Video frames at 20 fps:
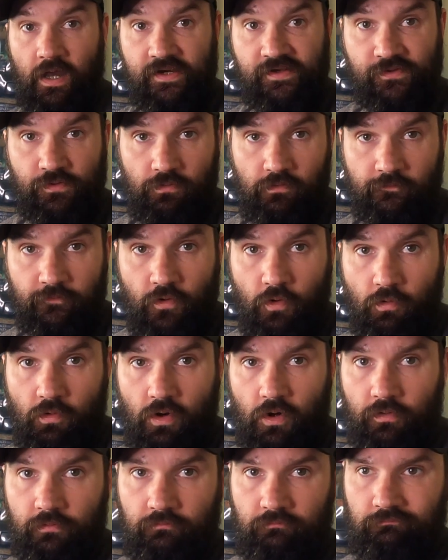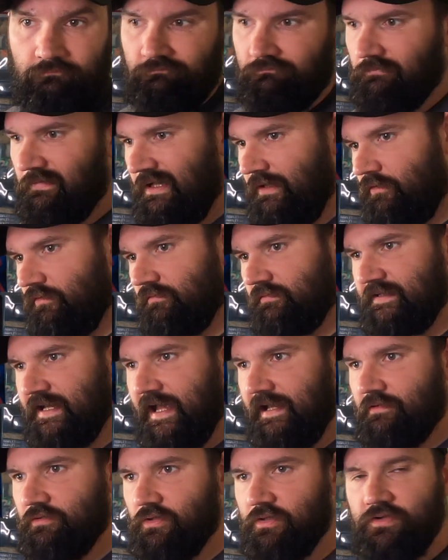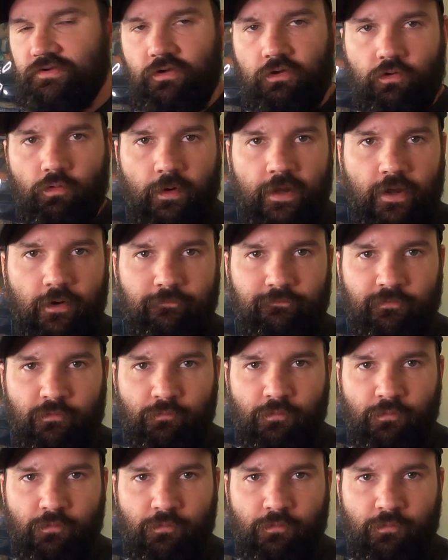I sort of go on little tangents on the way home